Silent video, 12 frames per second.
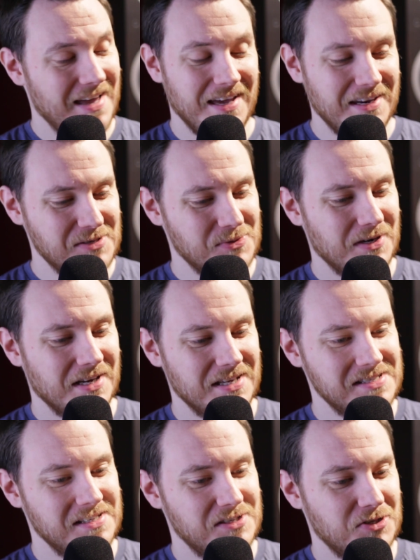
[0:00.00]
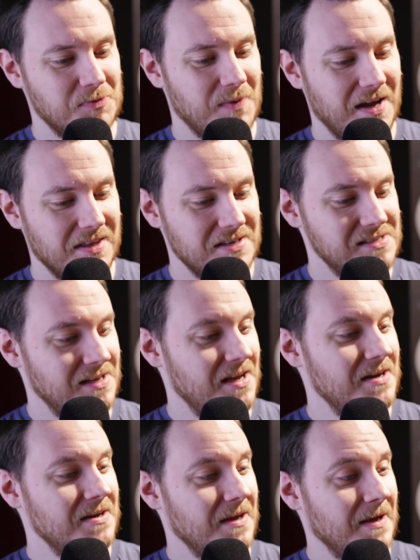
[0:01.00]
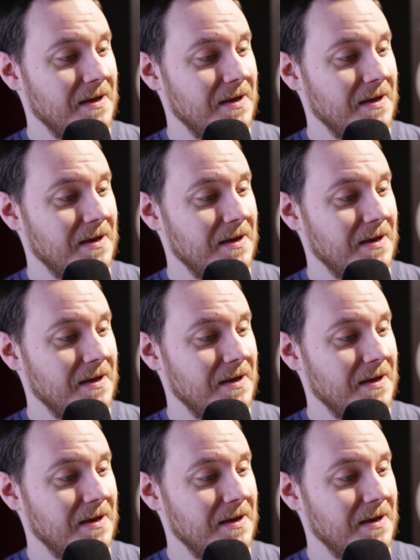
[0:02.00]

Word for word: it is what it is. It's just part of the design.